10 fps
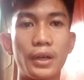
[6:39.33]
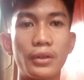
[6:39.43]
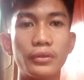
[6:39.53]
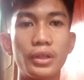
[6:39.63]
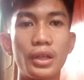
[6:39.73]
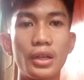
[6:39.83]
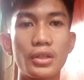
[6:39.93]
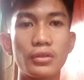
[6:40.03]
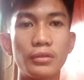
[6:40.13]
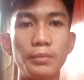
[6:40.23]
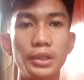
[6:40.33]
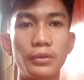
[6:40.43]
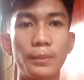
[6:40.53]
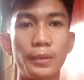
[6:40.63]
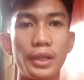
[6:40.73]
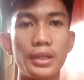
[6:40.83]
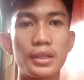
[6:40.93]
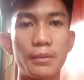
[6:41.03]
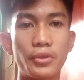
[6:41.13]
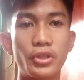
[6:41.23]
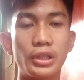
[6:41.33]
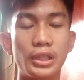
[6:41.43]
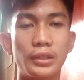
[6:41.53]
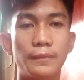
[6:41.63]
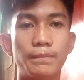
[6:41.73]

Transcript: found should be replaced immediately.